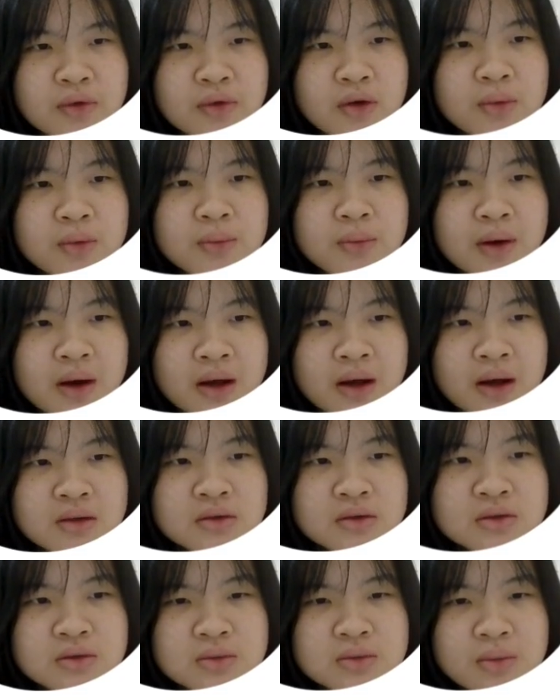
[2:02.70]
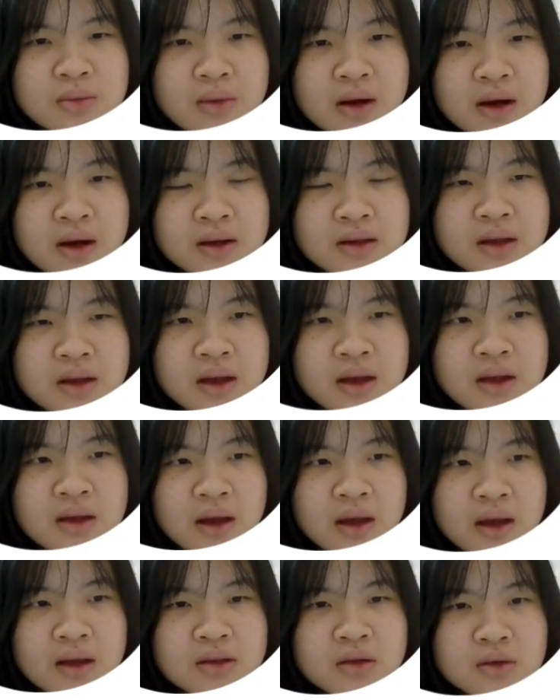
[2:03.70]
from month to month in
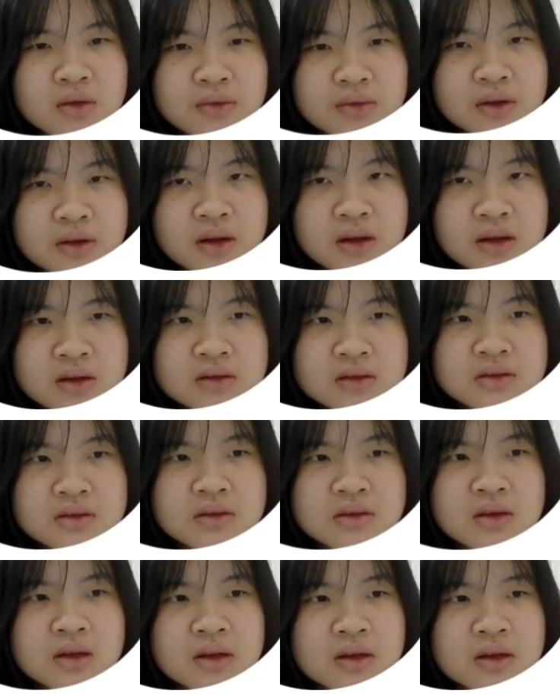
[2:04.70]
end of the year.